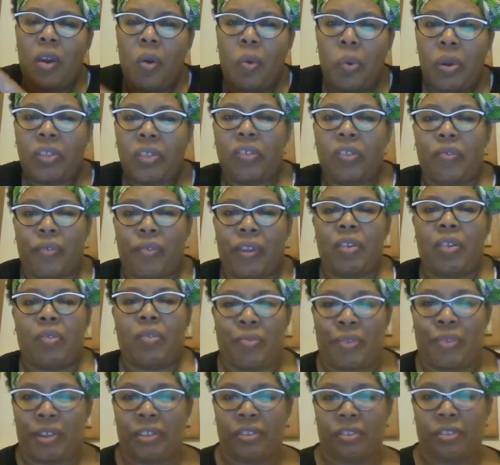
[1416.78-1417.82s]
With great
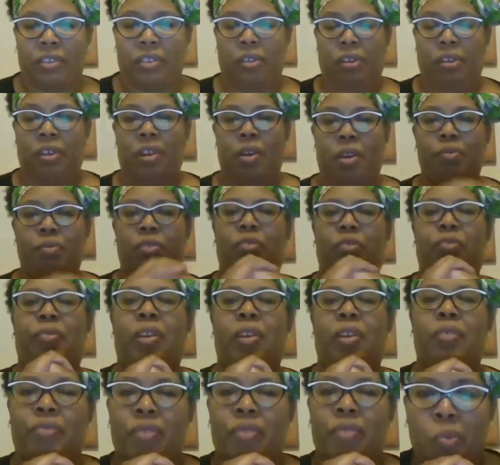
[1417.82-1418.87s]
risk comes
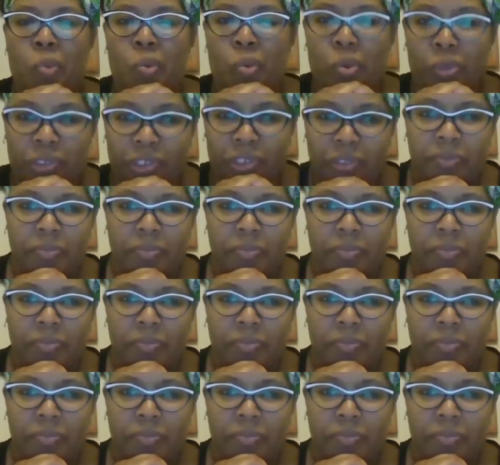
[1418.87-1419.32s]
great reward.